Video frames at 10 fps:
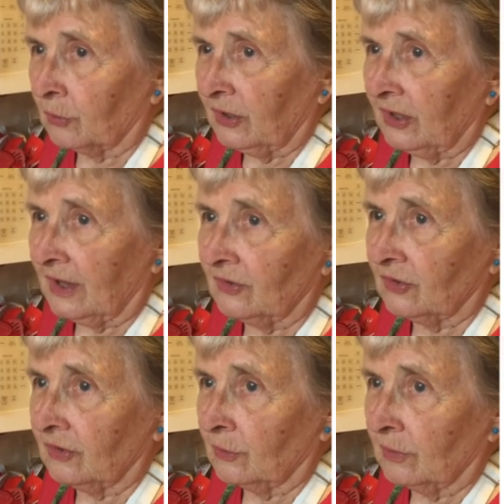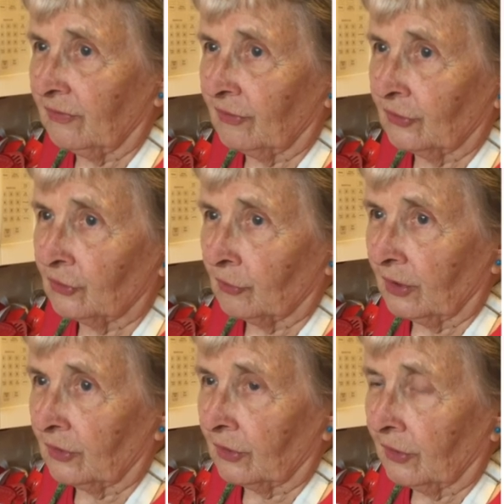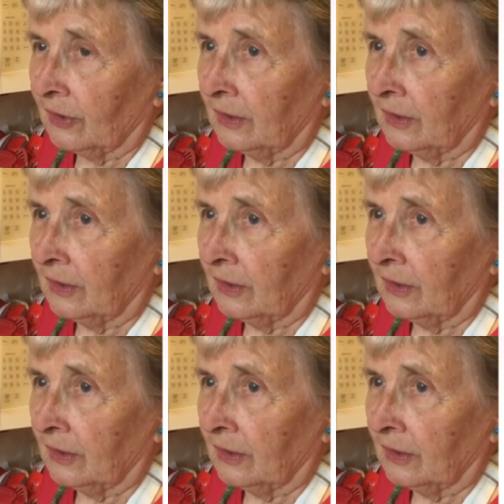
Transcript: three days in the refrigerator.